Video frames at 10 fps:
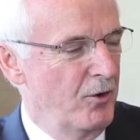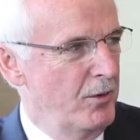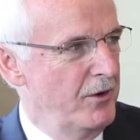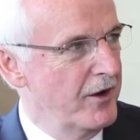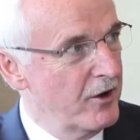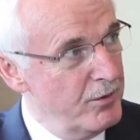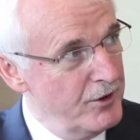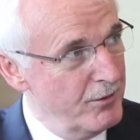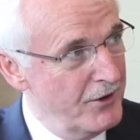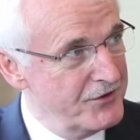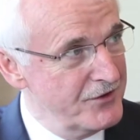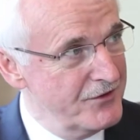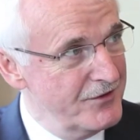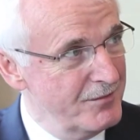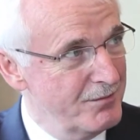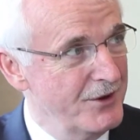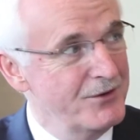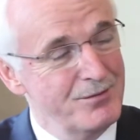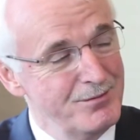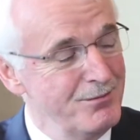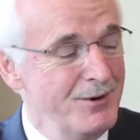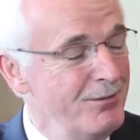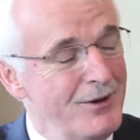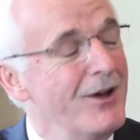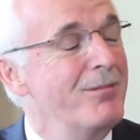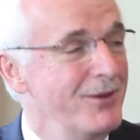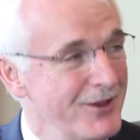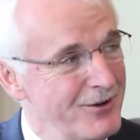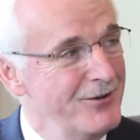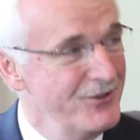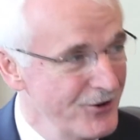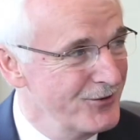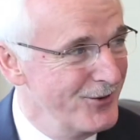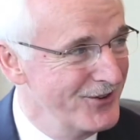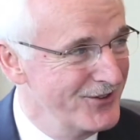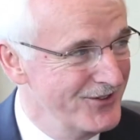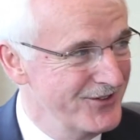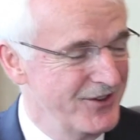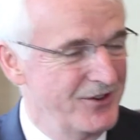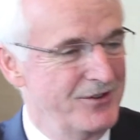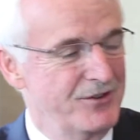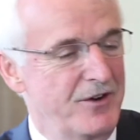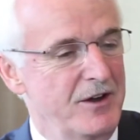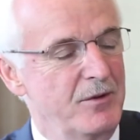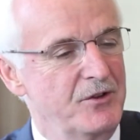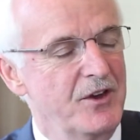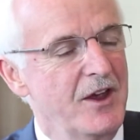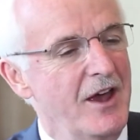we're there when you want us, but we will not be there if you don't want us. So it's very much